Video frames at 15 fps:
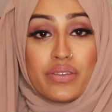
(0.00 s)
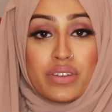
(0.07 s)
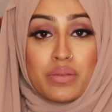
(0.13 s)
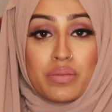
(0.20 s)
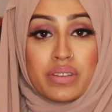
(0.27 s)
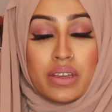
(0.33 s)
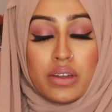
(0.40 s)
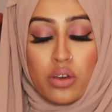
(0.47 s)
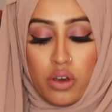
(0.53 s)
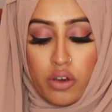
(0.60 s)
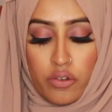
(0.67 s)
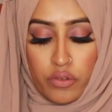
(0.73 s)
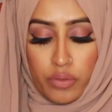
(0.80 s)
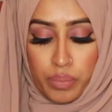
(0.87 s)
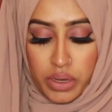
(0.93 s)
15%
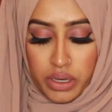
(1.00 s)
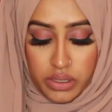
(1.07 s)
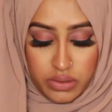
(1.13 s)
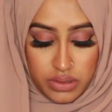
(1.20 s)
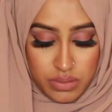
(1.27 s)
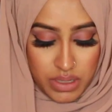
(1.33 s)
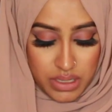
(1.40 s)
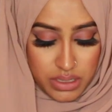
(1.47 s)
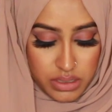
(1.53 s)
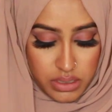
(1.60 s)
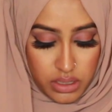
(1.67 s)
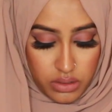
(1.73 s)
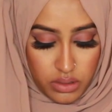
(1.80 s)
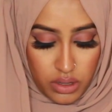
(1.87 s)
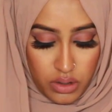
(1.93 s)
off by using my
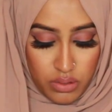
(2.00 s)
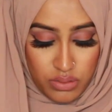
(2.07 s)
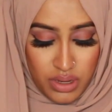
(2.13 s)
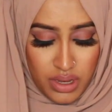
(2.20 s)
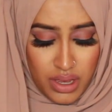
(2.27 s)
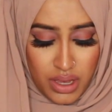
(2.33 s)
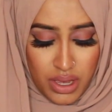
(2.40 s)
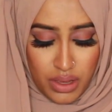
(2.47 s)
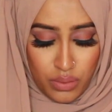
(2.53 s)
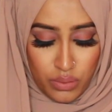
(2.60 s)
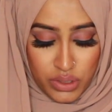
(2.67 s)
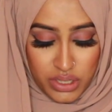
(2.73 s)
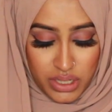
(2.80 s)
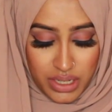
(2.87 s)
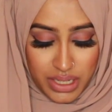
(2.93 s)
discount code,
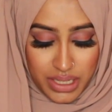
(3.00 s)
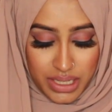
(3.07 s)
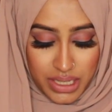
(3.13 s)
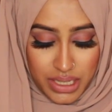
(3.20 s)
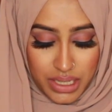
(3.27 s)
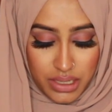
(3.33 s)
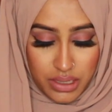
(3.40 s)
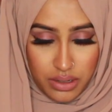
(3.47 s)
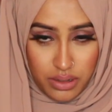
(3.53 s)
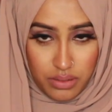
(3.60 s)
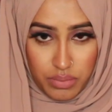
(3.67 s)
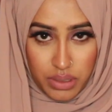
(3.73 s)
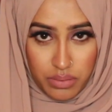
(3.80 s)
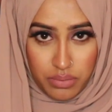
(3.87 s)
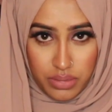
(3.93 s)
which I can't
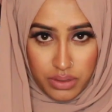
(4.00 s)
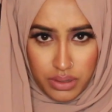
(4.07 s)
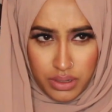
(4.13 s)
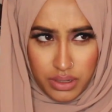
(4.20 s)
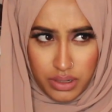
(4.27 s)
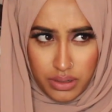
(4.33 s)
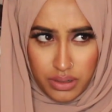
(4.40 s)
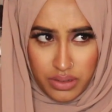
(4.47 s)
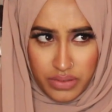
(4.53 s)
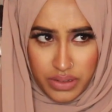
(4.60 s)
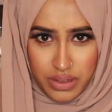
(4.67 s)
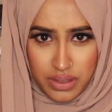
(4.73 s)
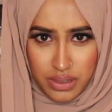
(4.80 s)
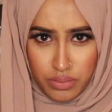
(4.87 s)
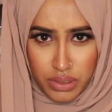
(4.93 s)
remember if
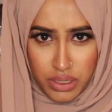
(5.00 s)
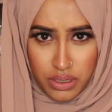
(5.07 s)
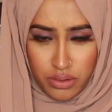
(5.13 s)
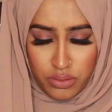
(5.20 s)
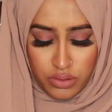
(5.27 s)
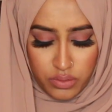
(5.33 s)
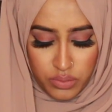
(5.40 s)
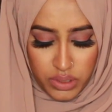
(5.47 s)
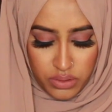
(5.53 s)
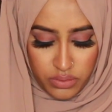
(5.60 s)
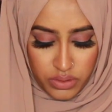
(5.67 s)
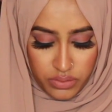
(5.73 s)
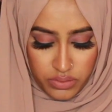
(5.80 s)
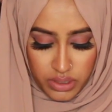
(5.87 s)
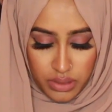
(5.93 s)
it's Sebinaah or
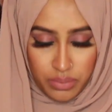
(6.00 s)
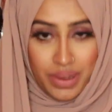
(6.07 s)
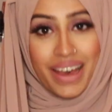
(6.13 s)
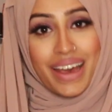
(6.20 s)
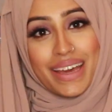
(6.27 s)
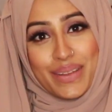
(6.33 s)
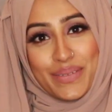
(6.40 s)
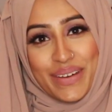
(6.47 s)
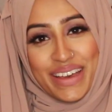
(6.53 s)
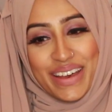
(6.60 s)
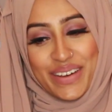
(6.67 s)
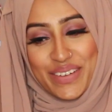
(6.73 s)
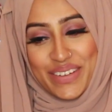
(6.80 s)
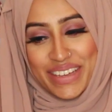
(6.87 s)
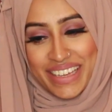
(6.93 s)
Sebinaah15, but either way
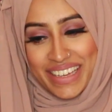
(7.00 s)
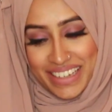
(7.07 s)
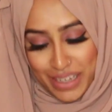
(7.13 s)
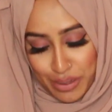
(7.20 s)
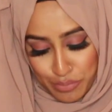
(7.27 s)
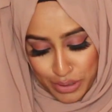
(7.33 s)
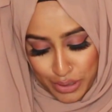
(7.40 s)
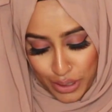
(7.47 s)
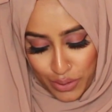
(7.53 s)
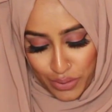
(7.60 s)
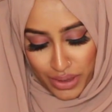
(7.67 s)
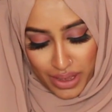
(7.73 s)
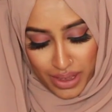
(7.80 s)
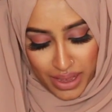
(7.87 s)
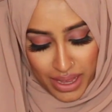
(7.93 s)
I'll link it down
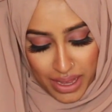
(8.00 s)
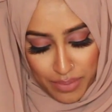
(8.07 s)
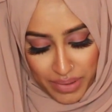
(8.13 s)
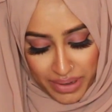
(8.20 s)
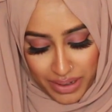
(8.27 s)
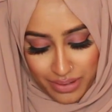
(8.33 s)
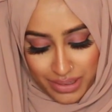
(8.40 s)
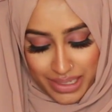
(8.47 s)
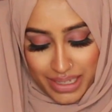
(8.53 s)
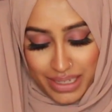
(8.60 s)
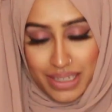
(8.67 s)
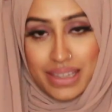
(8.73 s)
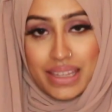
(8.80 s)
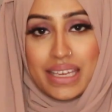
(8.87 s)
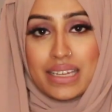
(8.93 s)
below, and I'll
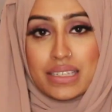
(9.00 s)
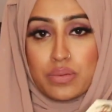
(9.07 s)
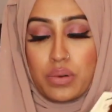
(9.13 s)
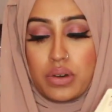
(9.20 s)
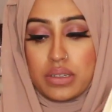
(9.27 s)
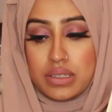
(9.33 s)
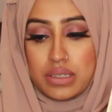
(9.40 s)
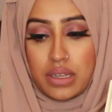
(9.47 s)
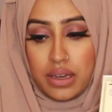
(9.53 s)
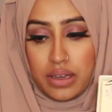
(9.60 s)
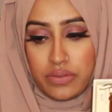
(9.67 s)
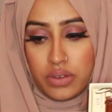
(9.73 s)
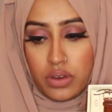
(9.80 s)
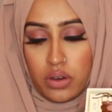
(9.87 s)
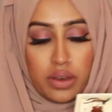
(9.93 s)
link these ones that
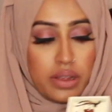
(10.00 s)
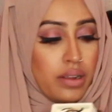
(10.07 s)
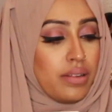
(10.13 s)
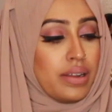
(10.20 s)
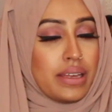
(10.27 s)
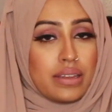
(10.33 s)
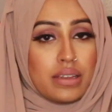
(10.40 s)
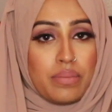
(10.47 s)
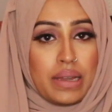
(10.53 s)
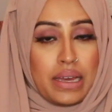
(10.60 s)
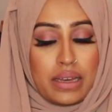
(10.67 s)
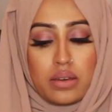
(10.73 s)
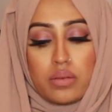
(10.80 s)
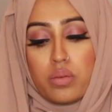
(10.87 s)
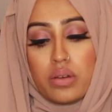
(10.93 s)
I've got, and I'll link the
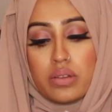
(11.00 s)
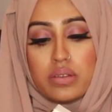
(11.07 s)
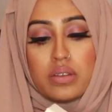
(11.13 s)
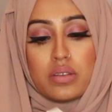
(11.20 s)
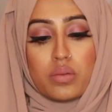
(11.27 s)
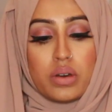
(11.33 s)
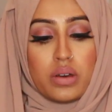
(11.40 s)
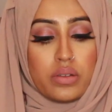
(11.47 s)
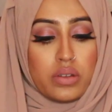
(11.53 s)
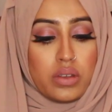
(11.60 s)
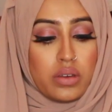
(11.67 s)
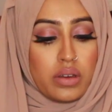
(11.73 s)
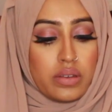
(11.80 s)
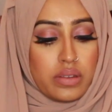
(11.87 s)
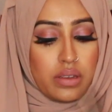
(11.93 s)
black ones as well, so
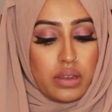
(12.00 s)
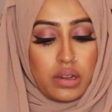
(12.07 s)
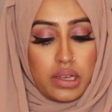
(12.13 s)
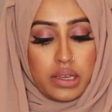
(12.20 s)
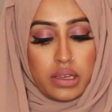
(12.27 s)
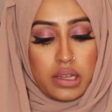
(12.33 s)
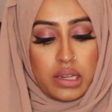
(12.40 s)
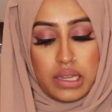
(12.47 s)
you guys can like